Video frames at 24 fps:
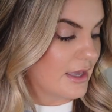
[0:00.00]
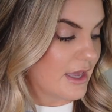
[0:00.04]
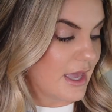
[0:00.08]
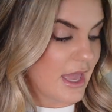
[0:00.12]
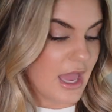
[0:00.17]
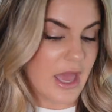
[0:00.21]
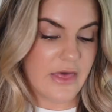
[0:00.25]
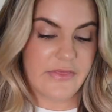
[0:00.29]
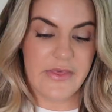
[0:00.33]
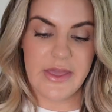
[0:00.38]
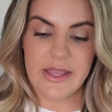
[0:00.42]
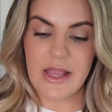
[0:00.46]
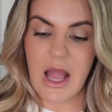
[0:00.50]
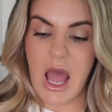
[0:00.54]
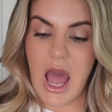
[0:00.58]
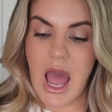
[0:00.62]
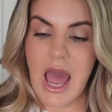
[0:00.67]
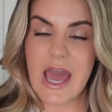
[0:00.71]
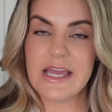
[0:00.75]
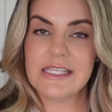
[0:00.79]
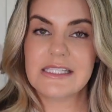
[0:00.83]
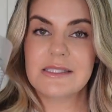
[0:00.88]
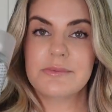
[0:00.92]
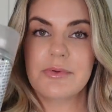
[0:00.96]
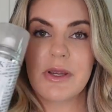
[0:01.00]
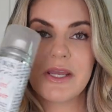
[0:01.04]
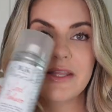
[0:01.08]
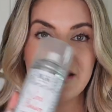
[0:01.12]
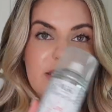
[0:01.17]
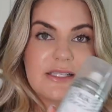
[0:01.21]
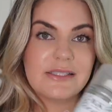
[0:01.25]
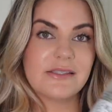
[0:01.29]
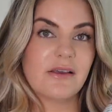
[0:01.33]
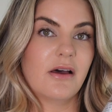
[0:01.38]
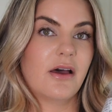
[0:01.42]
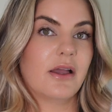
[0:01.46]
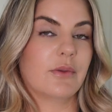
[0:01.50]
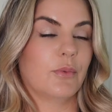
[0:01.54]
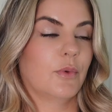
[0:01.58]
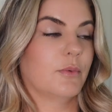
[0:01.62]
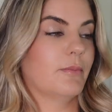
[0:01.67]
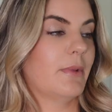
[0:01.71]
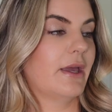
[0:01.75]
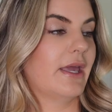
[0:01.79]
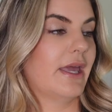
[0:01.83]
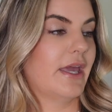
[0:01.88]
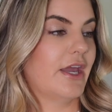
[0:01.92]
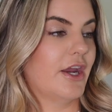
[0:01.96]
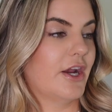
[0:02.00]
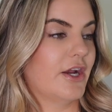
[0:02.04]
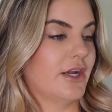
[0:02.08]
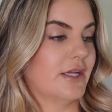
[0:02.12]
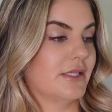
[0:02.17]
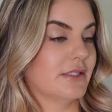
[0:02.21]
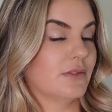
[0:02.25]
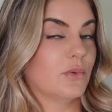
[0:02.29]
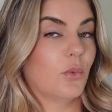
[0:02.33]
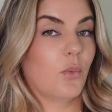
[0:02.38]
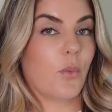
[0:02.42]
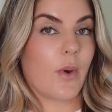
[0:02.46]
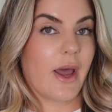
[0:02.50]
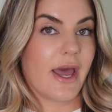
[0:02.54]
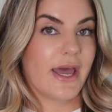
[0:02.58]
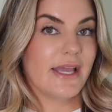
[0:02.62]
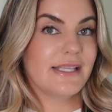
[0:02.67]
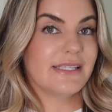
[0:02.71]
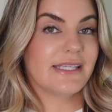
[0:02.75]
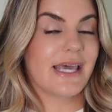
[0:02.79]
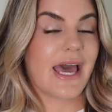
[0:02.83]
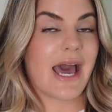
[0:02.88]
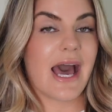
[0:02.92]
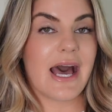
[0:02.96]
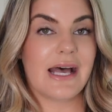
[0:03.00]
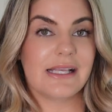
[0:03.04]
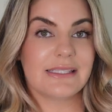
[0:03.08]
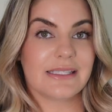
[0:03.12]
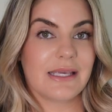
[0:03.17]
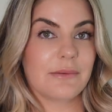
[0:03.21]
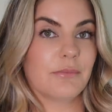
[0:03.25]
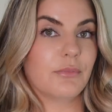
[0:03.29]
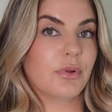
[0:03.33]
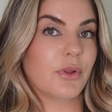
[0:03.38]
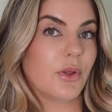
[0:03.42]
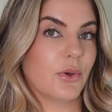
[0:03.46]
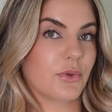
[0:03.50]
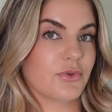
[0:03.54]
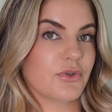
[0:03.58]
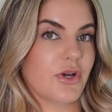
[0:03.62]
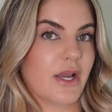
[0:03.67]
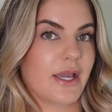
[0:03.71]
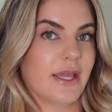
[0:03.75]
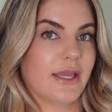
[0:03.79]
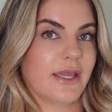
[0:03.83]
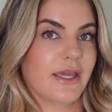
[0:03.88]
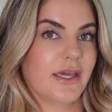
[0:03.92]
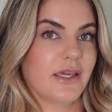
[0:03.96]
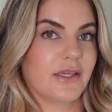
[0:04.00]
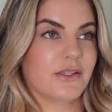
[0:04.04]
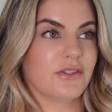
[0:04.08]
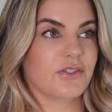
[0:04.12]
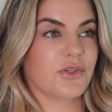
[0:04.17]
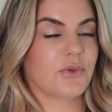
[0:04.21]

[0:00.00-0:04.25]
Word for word: And then I spray this on when my hair is wet as I'm blow drying it.